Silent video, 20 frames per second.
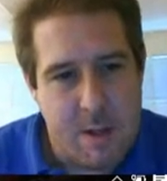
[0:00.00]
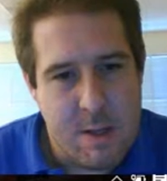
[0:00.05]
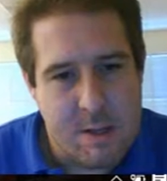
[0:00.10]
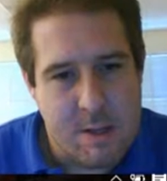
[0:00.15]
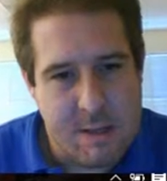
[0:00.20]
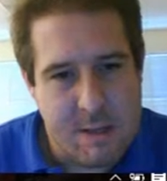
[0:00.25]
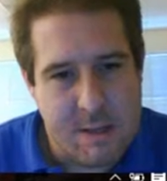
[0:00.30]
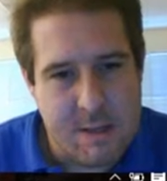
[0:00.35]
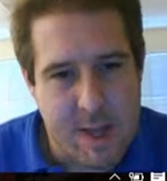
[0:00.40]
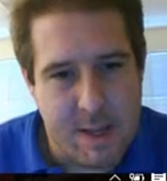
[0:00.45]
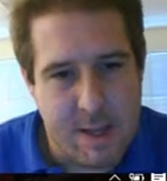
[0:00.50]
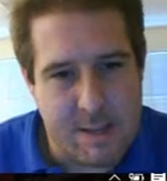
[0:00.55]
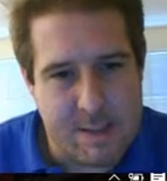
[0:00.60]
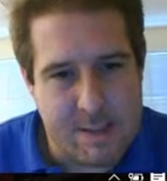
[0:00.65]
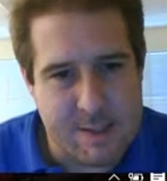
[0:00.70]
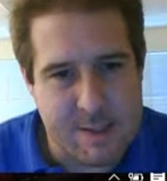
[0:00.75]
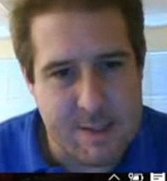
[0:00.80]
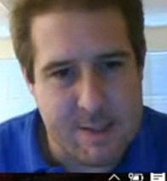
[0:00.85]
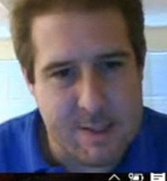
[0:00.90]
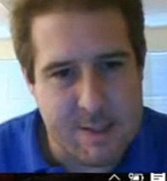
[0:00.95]

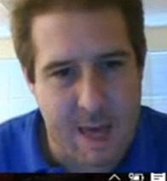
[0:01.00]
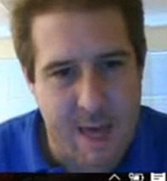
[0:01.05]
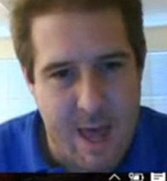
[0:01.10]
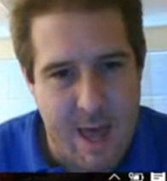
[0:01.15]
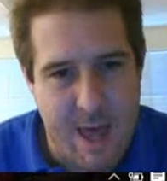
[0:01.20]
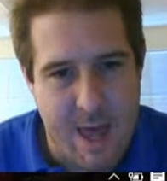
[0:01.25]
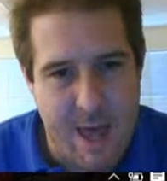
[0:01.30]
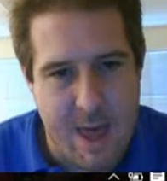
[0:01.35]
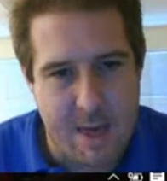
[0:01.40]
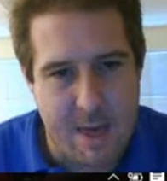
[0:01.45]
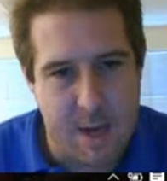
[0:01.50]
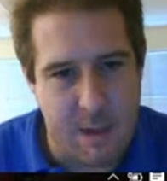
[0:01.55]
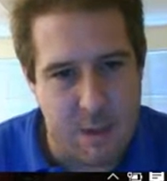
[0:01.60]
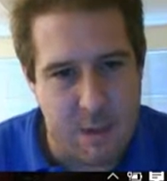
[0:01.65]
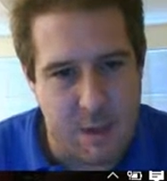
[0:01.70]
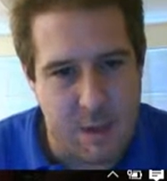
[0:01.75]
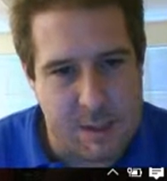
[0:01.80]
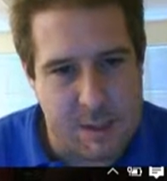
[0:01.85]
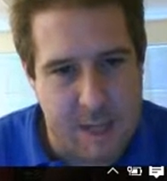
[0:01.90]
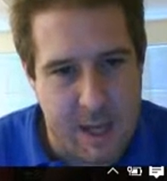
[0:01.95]
6 to 10
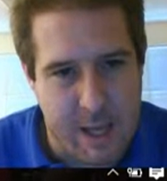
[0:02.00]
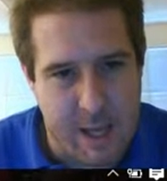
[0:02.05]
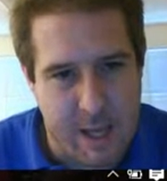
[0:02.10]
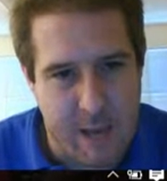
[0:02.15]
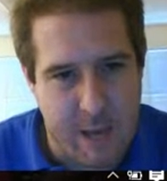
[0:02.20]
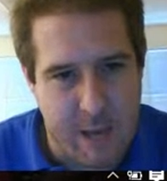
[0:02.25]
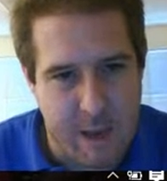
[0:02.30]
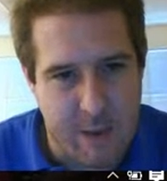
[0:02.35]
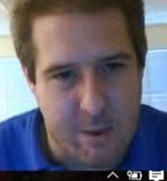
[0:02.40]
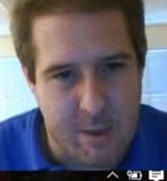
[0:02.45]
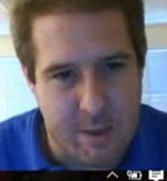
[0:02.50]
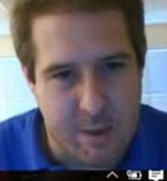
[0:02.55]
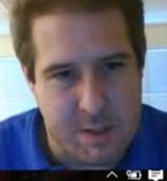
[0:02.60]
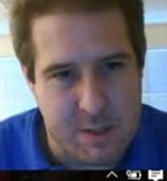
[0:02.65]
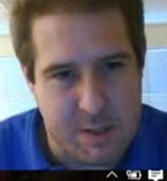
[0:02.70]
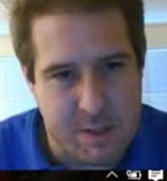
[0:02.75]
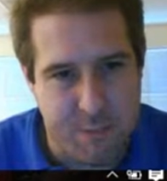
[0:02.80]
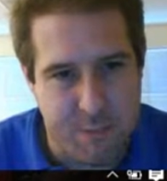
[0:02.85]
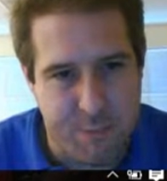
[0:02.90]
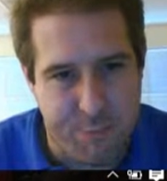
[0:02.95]
looks like an
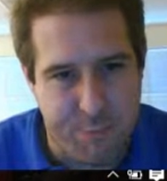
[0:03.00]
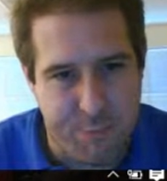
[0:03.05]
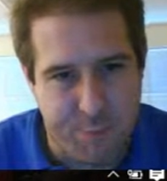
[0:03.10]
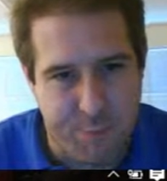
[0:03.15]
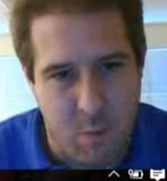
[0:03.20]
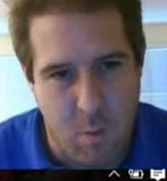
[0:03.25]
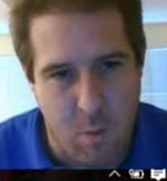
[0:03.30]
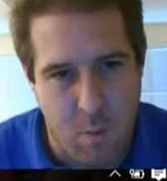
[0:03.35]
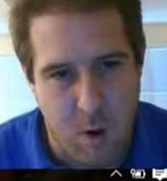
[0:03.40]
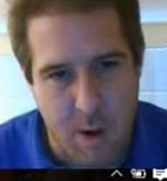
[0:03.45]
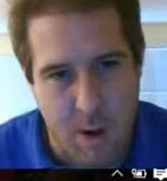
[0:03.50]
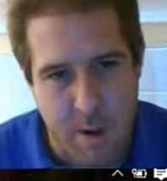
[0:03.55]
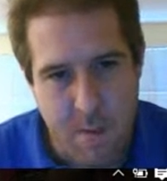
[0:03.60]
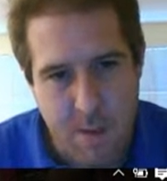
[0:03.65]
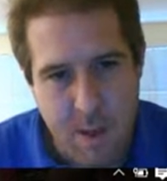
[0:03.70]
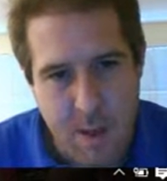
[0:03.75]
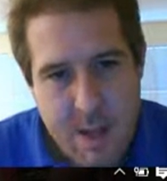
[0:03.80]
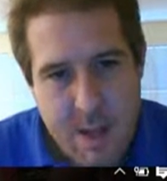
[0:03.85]
increase of 4.